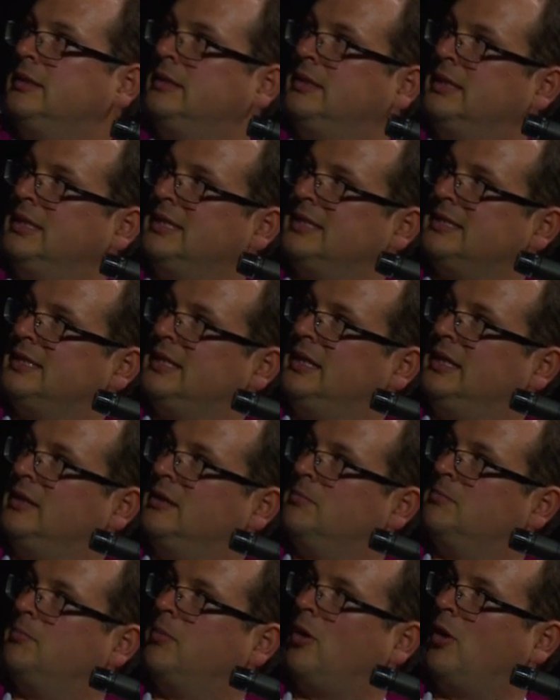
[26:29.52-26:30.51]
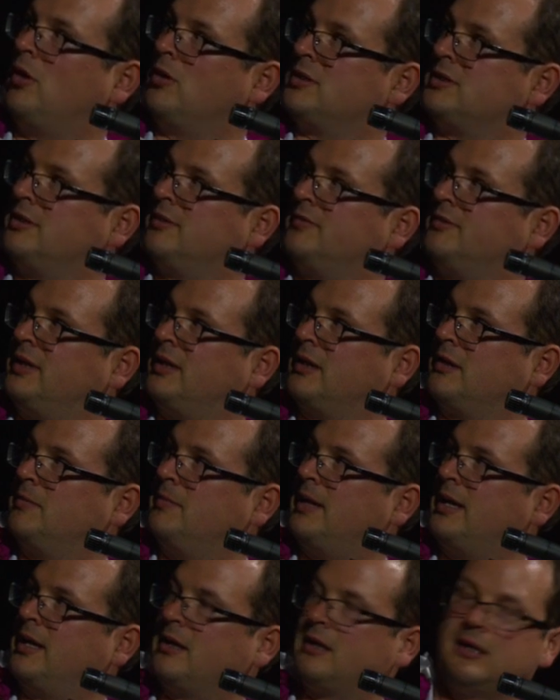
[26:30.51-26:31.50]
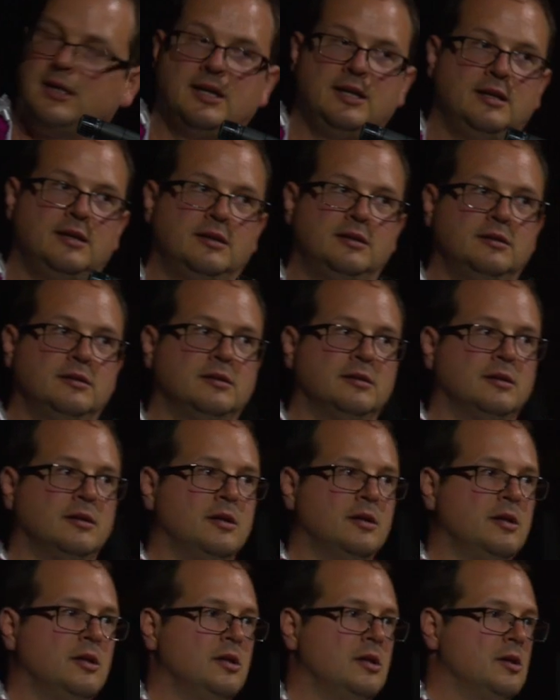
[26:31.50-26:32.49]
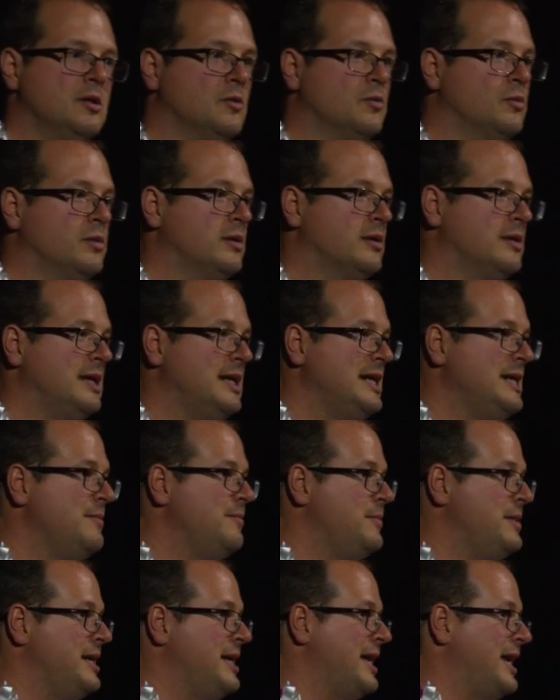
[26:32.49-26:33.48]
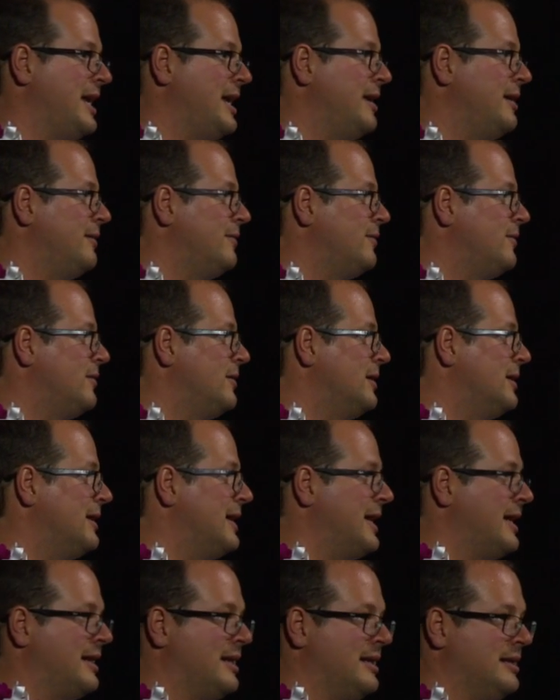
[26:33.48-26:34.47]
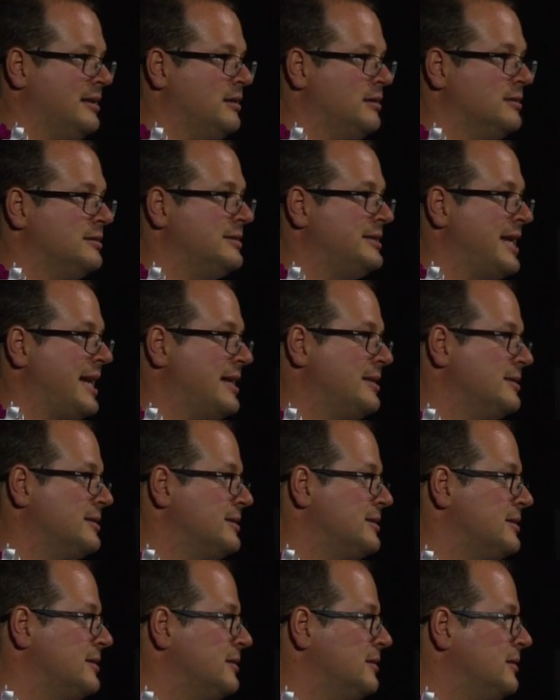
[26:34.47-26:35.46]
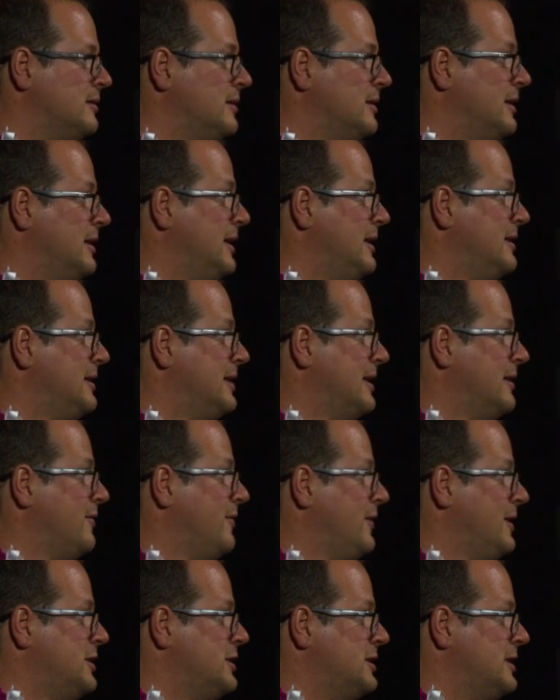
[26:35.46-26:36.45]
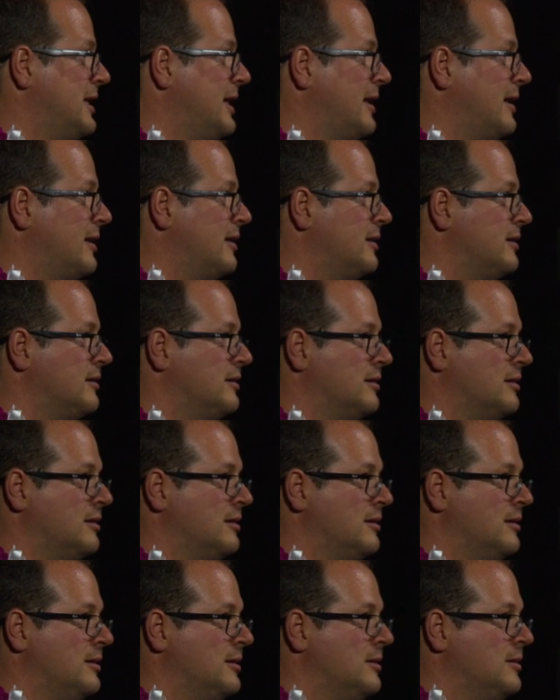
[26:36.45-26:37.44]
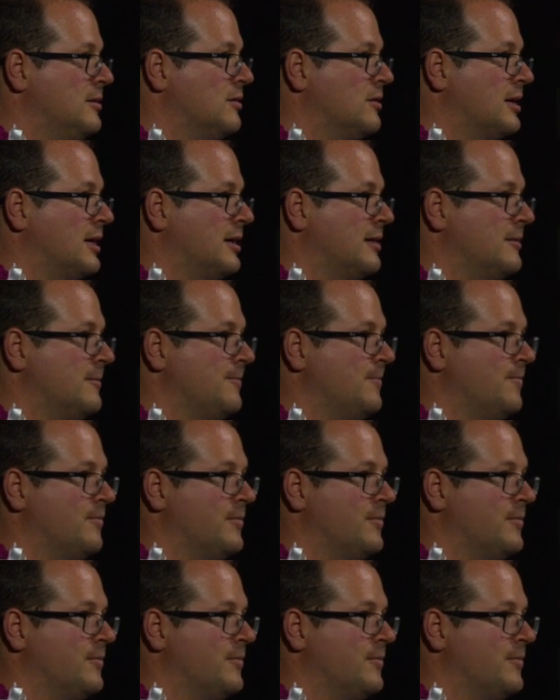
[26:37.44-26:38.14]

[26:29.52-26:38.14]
these little balls of dark matter here will really behave like little dents in that fish tank, okay?